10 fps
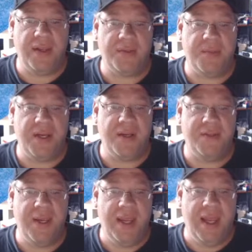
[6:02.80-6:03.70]
because
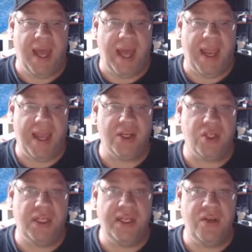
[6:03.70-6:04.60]
I
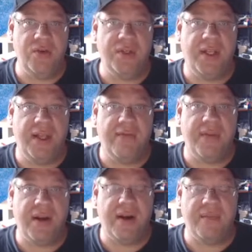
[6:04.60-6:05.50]
actually used to live
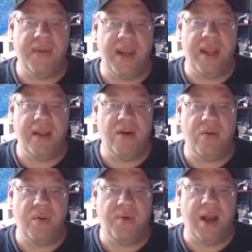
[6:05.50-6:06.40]
there. And there
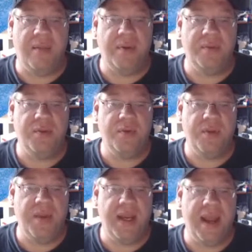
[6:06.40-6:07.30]
were problems with
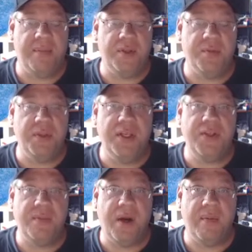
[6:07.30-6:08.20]
Minneapolis Police
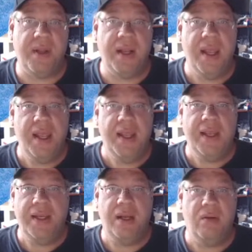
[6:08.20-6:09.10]
Department,
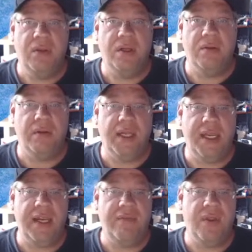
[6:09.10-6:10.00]
you know, literally
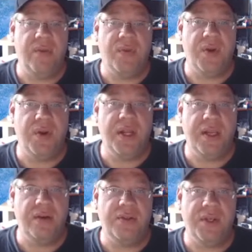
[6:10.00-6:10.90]
even thirty
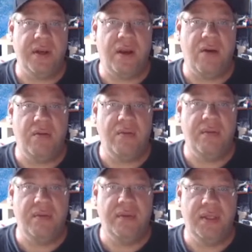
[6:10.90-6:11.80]
years ago.
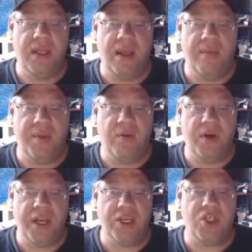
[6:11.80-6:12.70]
Um, there were
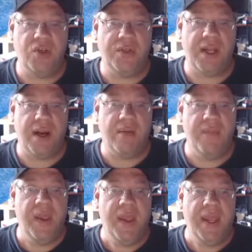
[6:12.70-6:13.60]
issues there.
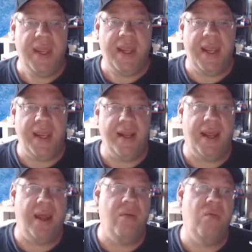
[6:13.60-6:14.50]
And
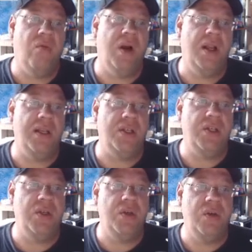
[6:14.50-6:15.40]
I want
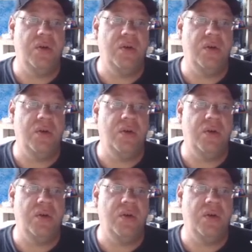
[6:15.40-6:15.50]
to